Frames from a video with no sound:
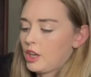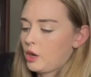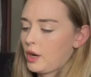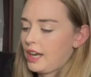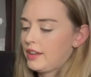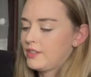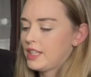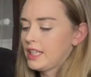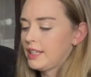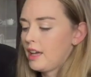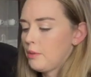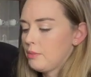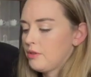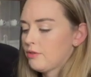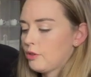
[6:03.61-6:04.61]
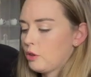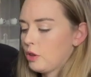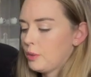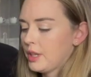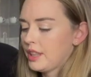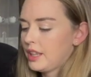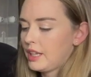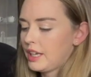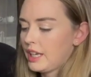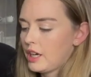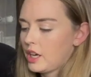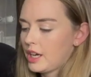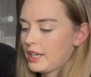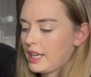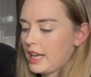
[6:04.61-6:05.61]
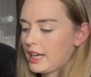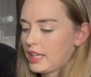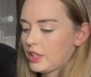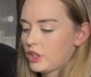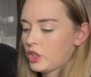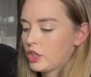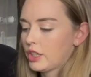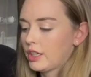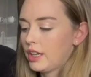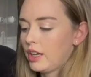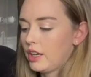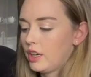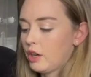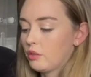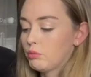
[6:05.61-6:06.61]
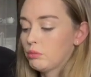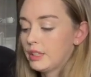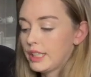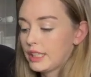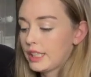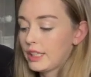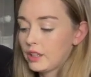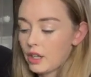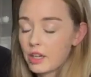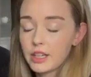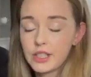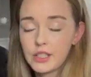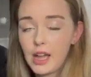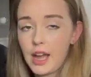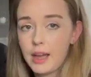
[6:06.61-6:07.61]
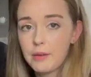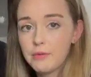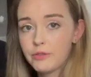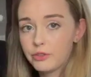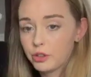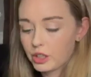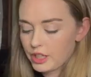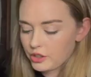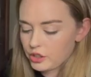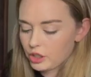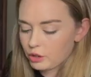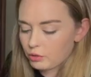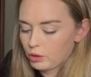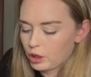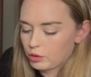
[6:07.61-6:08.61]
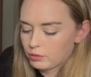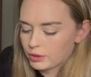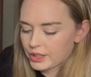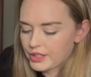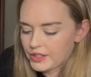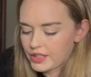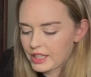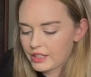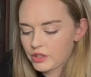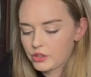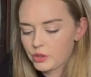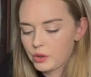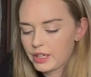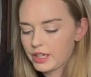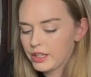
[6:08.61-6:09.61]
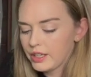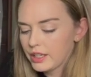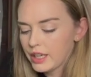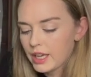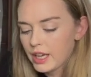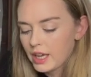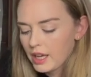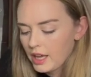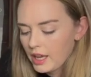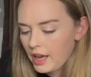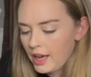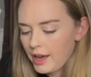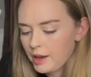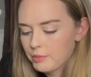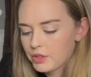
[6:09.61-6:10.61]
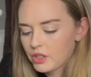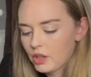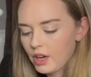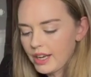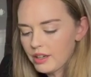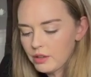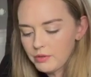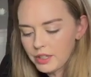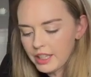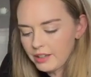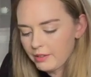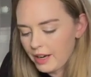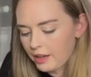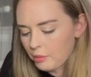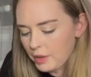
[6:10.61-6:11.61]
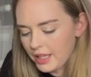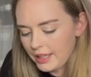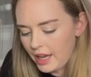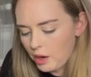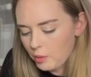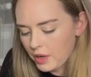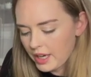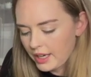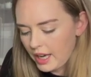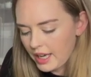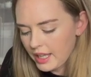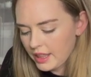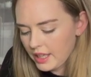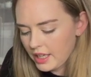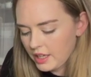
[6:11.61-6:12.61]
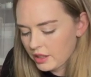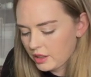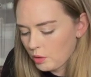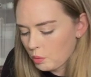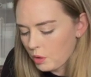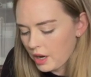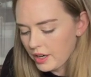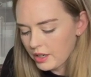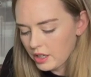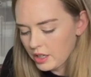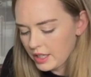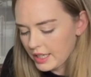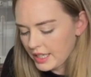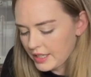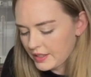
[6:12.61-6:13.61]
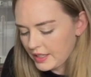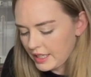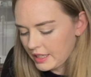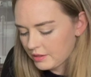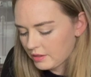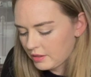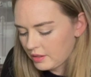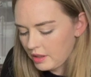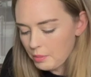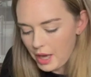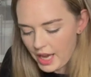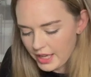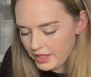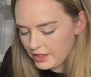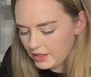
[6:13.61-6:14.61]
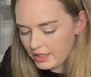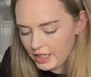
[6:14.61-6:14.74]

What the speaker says: I did that before with the neon and it took a really long time for it to grow roots in the soil. So I don't really recommend that one. I think the water is the best.